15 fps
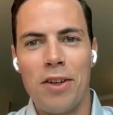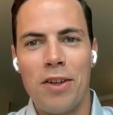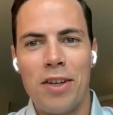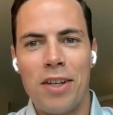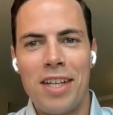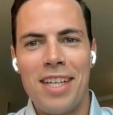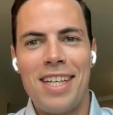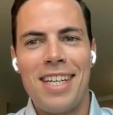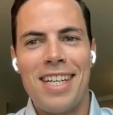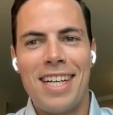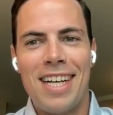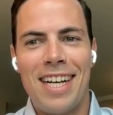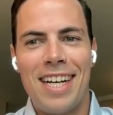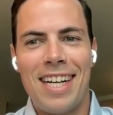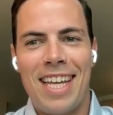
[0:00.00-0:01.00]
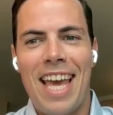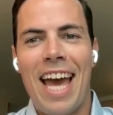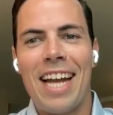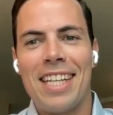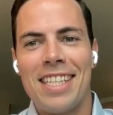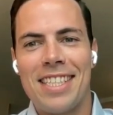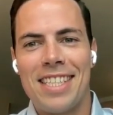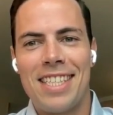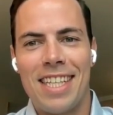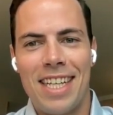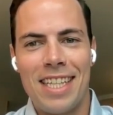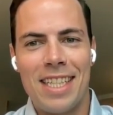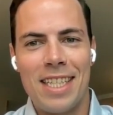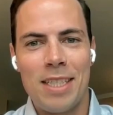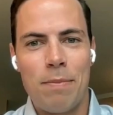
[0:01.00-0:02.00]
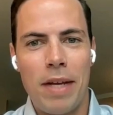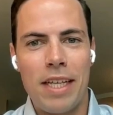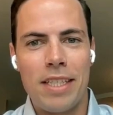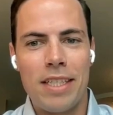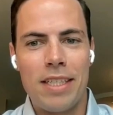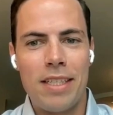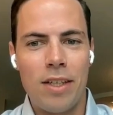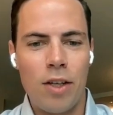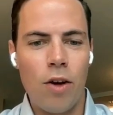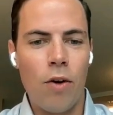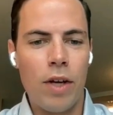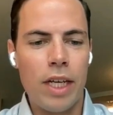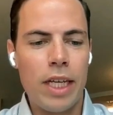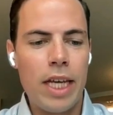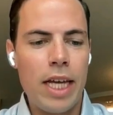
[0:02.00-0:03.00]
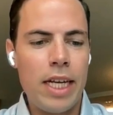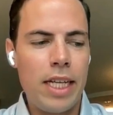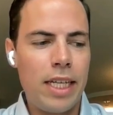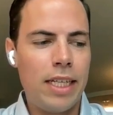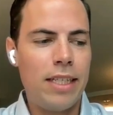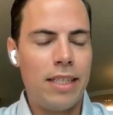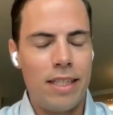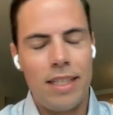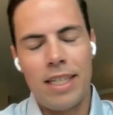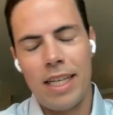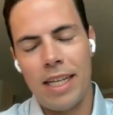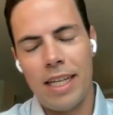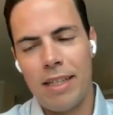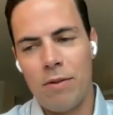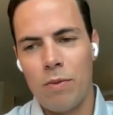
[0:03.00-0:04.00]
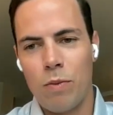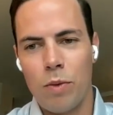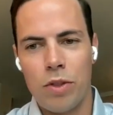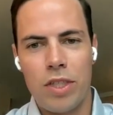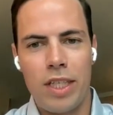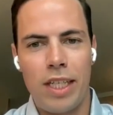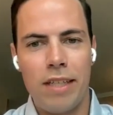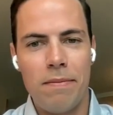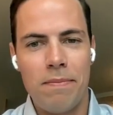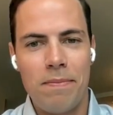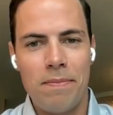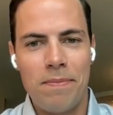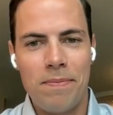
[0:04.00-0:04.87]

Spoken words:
other catalyst to get the space going again, and we'll see.